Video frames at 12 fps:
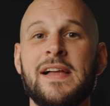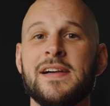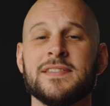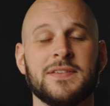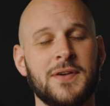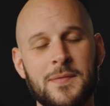
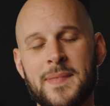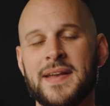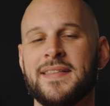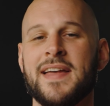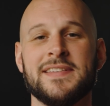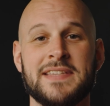So don't
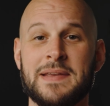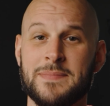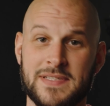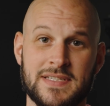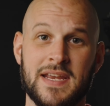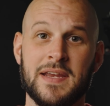make that same
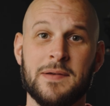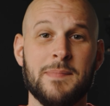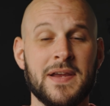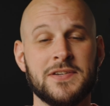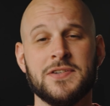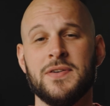mistake.
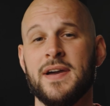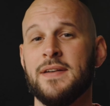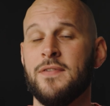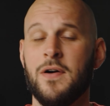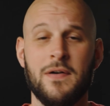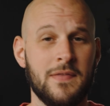Make sure out
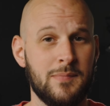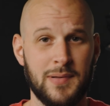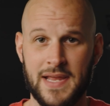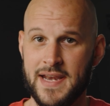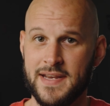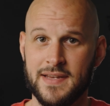of all the
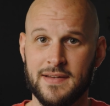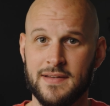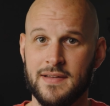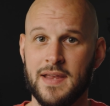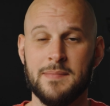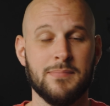
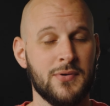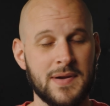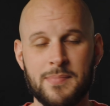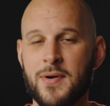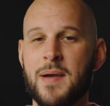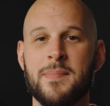planning and
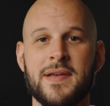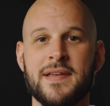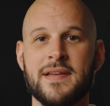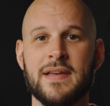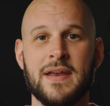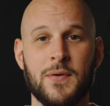
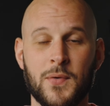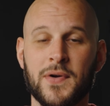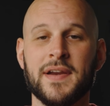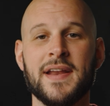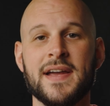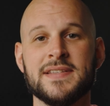pre-prepping and
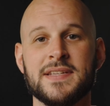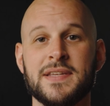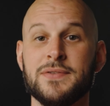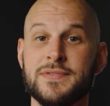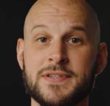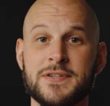organizing
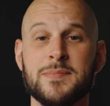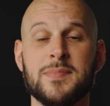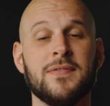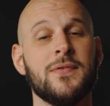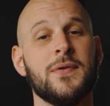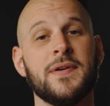you do
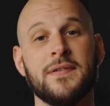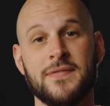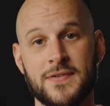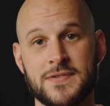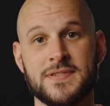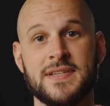before your
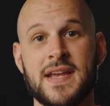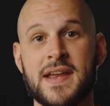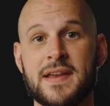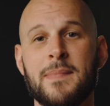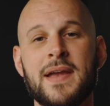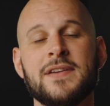first
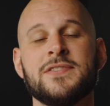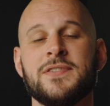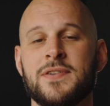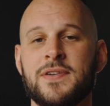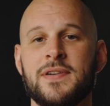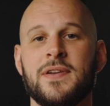day, make
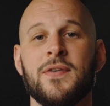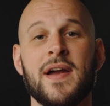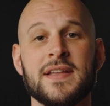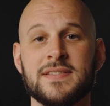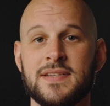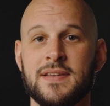sure your
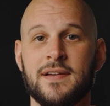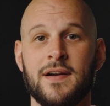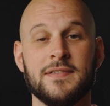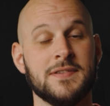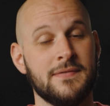SD cards are